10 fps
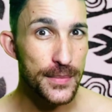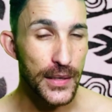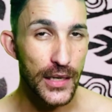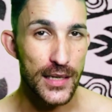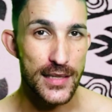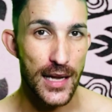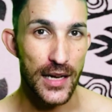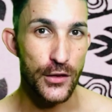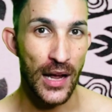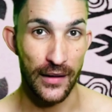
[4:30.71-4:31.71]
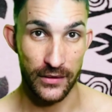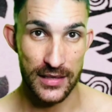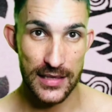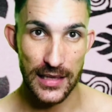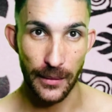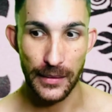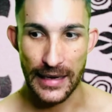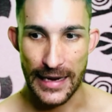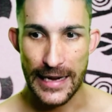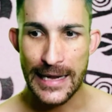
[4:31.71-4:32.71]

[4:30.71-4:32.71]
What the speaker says: because I do have stubborn hair.